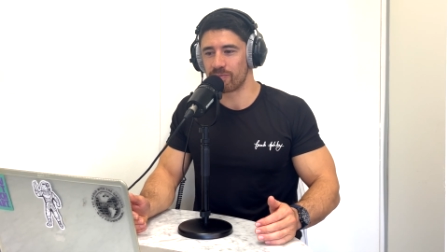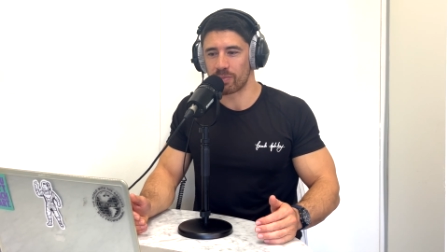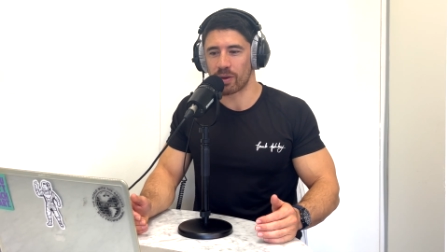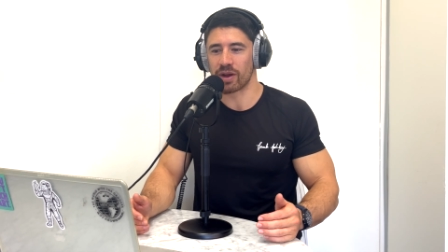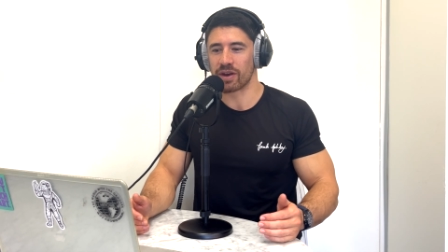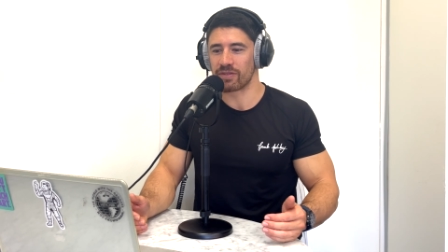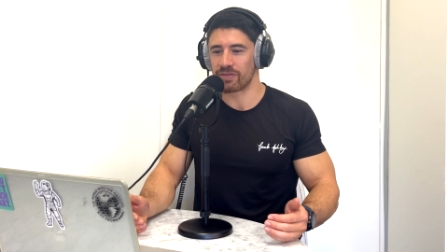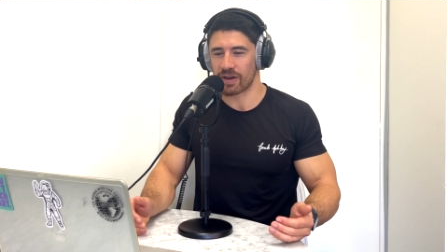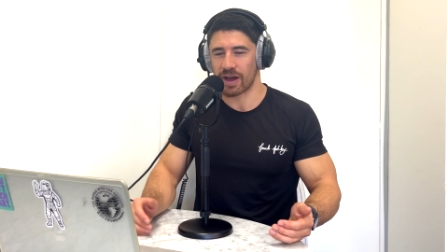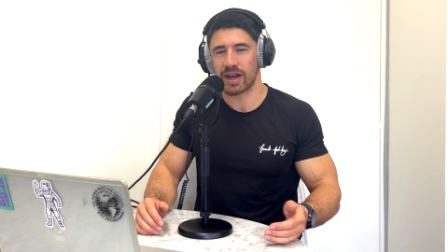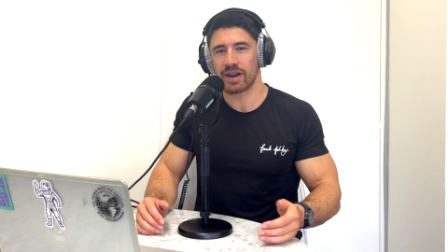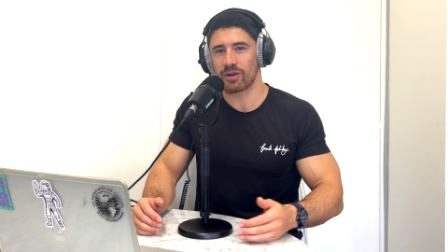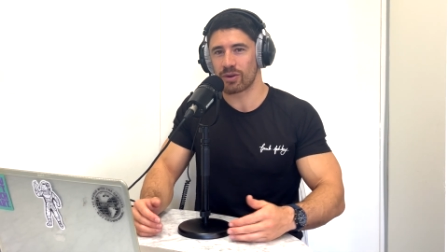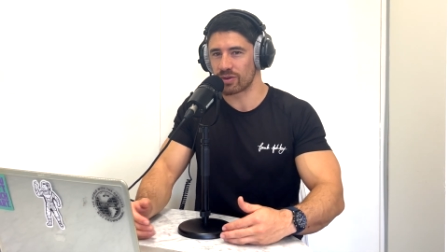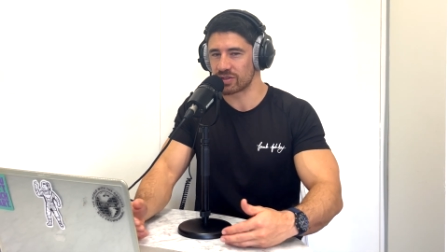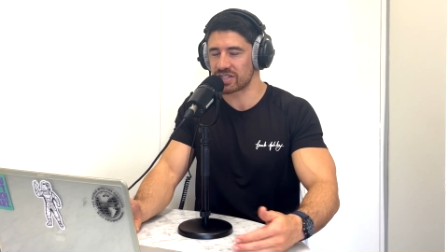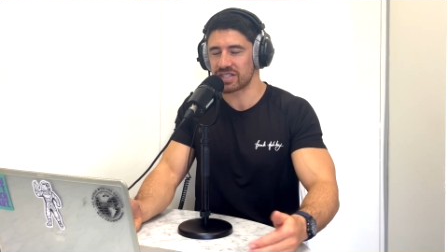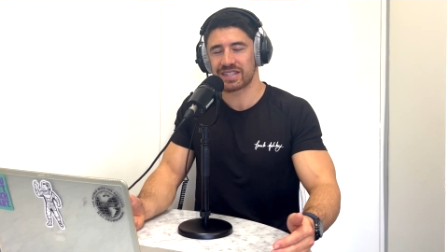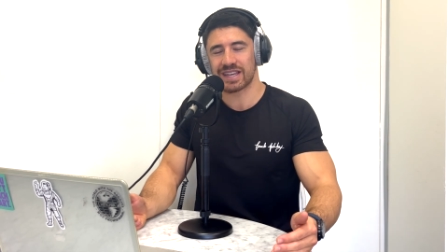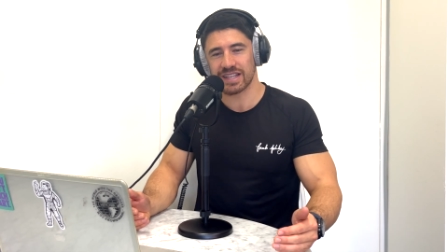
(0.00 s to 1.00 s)
body fat
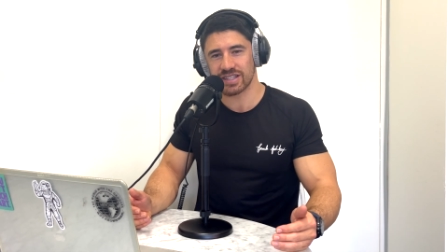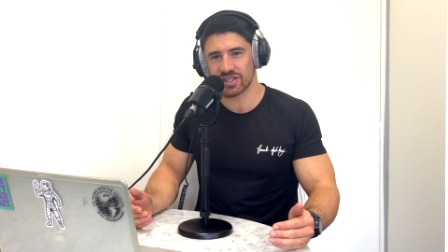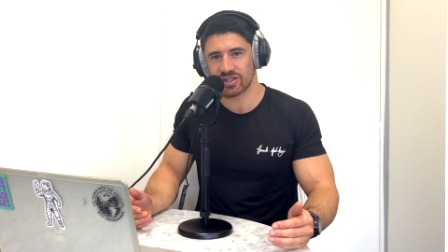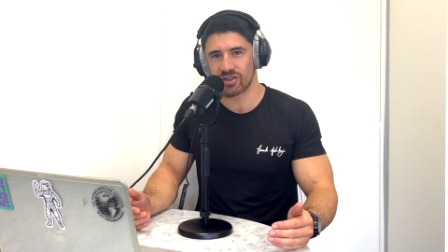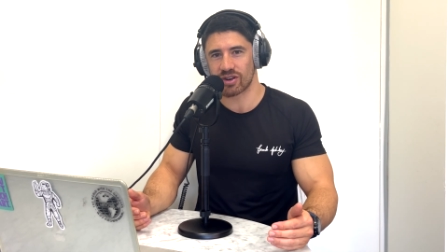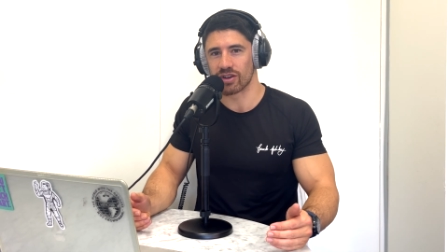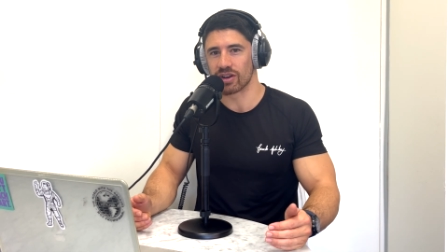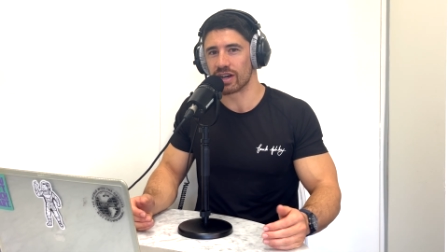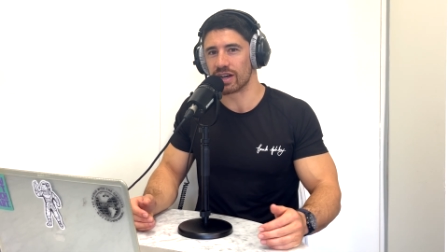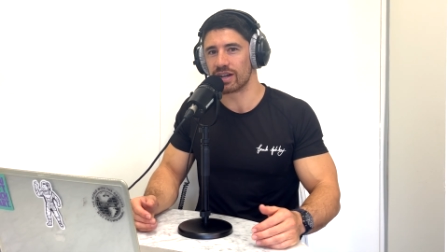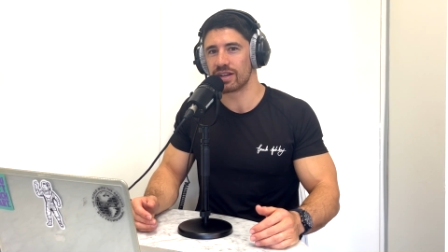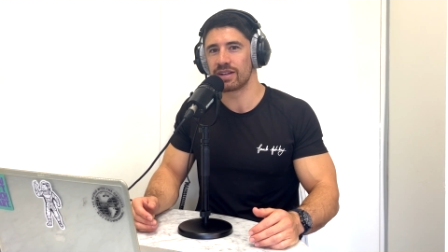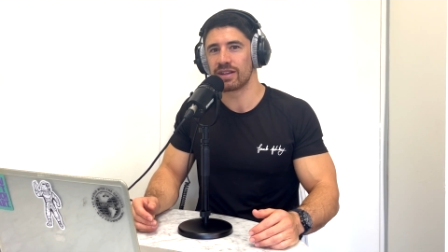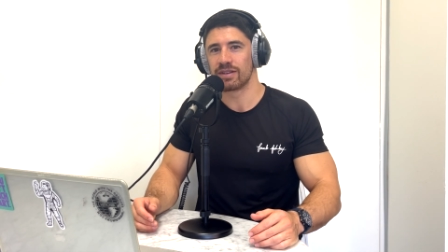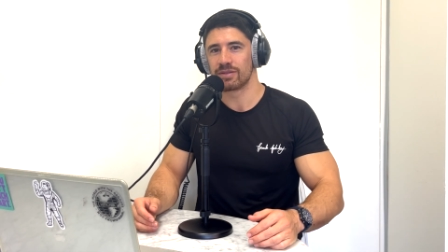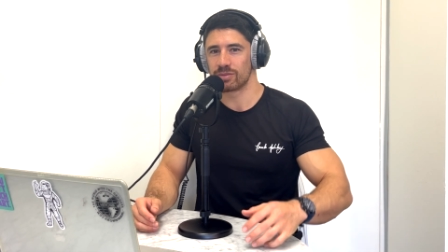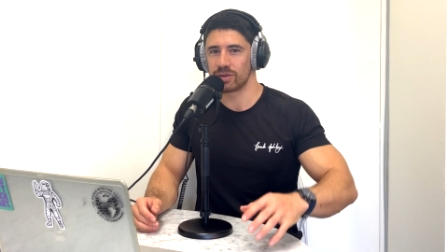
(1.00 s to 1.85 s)
or just get stronger